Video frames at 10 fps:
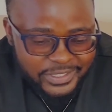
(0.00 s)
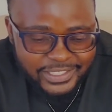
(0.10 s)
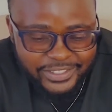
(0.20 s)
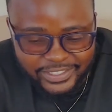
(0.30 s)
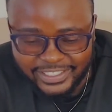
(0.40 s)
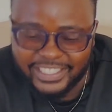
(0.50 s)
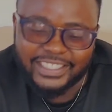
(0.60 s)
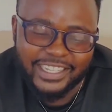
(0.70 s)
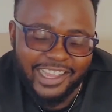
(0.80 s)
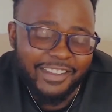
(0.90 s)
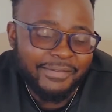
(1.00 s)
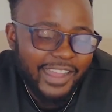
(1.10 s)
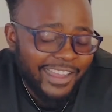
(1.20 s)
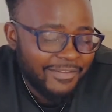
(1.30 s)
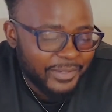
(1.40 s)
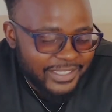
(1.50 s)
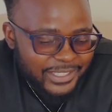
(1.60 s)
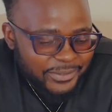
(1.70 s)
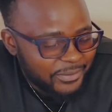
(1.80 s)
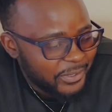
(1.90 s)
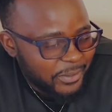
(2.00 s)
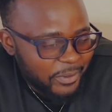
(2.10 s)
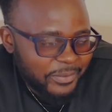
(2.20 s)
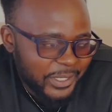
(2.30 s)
considering like I've been singing for a while